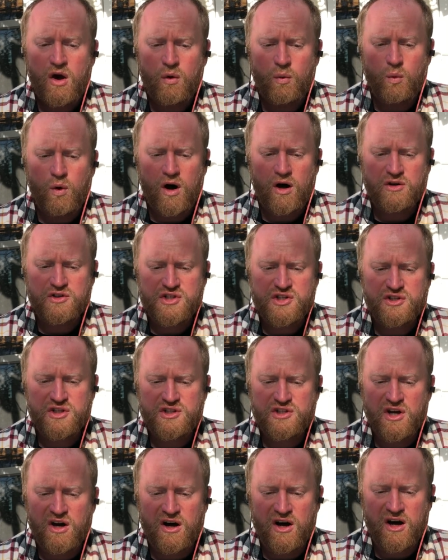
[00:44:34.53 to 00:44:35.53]
Whilst the
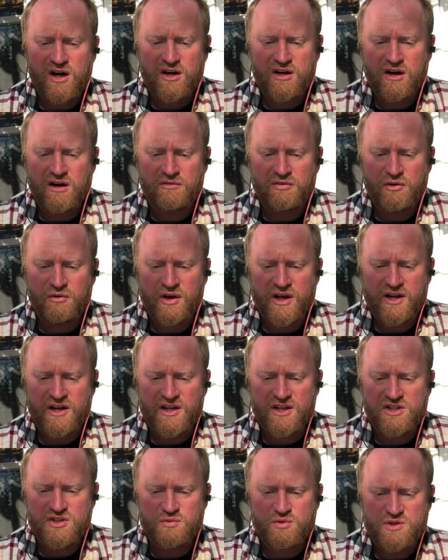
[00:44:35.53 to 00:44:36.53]
talk of the
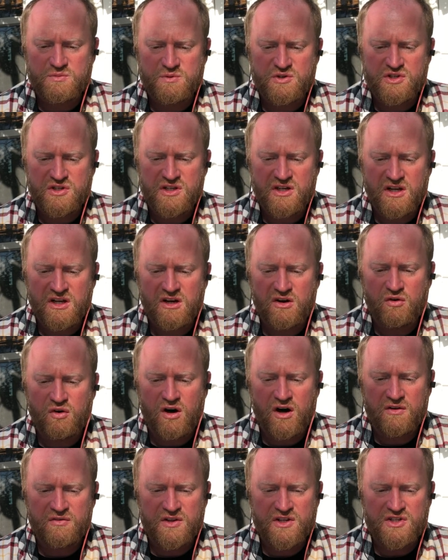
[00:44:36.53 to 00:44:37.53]
ladies was proceeding
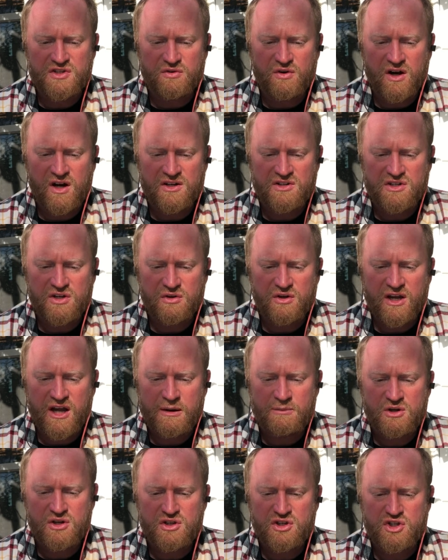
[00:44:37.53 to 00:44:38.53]
along these lines, there
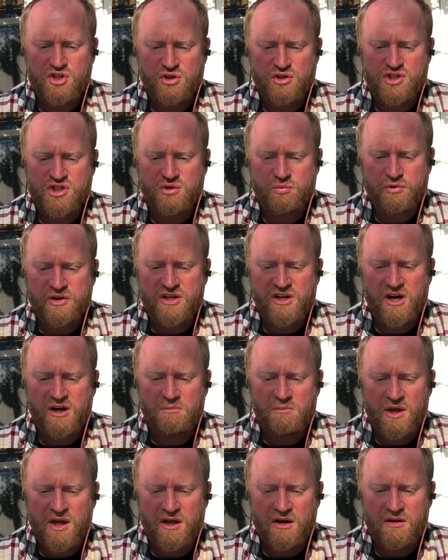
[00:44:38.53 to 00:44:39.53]
came into the church three
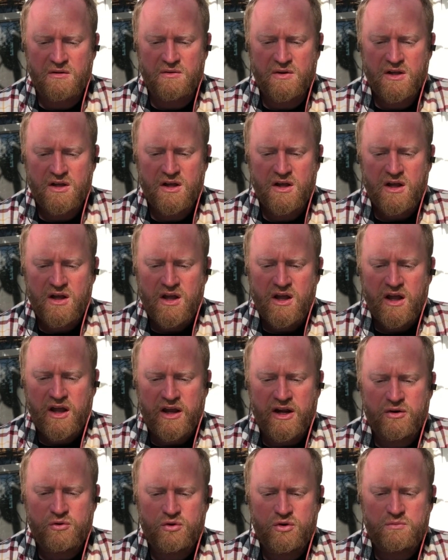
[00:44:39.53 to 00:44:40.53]
young men,
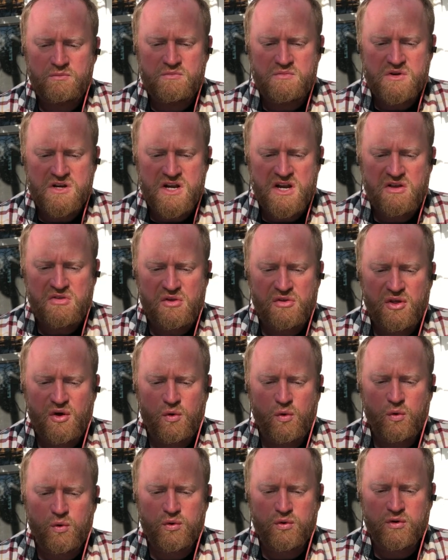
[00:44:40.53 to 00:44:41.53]
in whom neither the
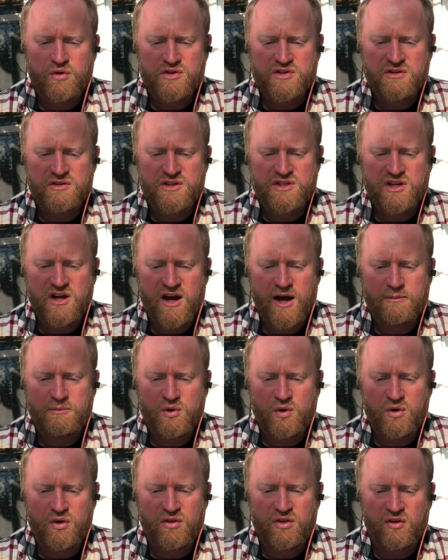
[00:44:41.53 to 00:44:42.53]
horrors of the time,
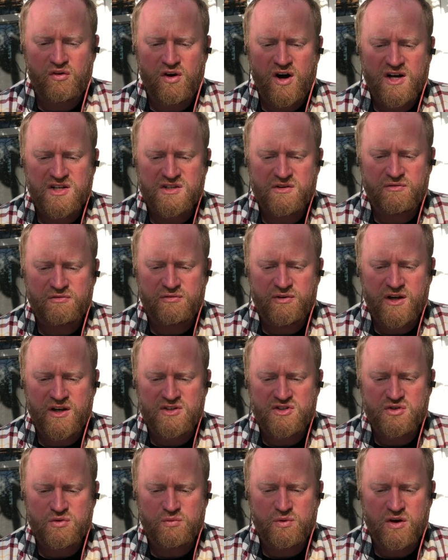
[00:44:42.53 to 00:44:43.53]
nor the loss of
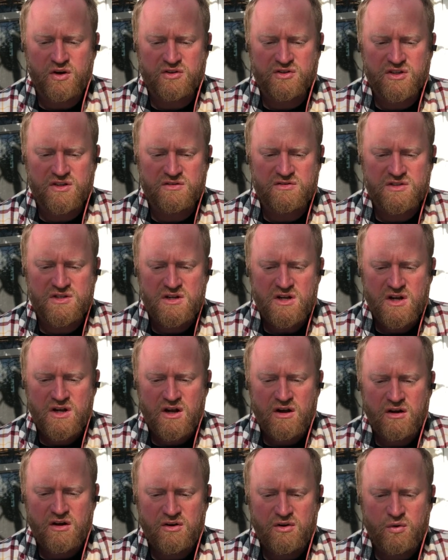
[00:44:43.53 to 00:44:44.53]
friends or relatives,
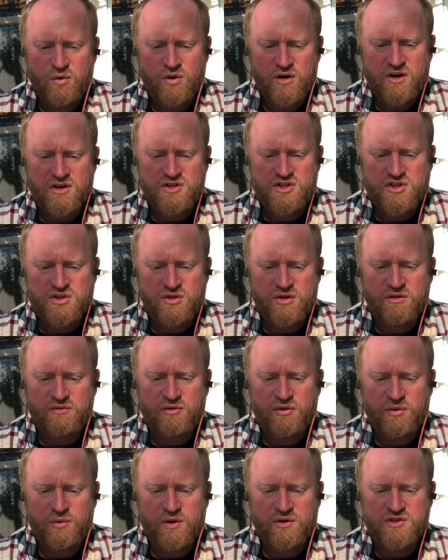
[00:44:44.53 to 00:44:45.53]
nor concern
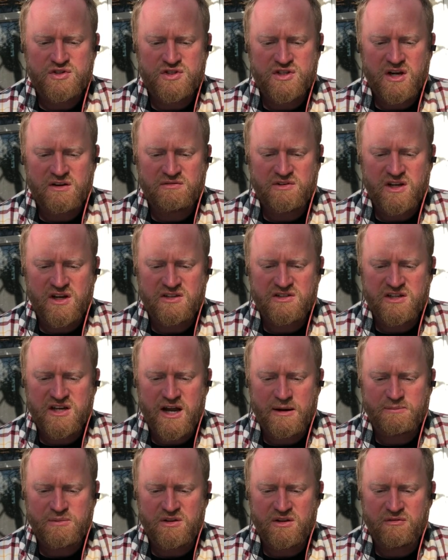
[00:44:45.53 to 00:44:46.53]
for their own safety had
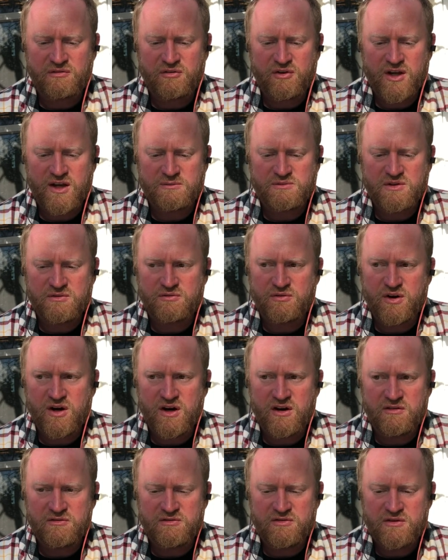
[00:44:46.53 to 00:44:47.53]
dampened the flames of
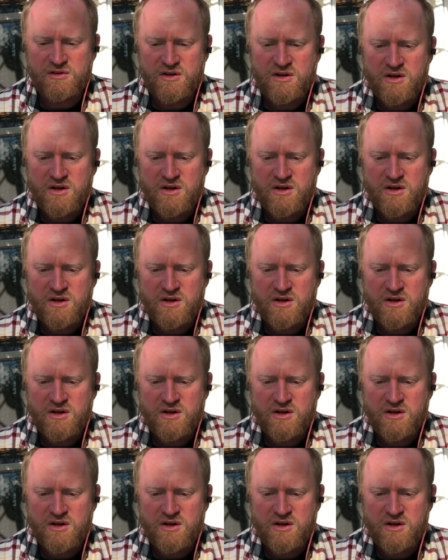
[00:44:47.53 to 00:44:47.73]
love,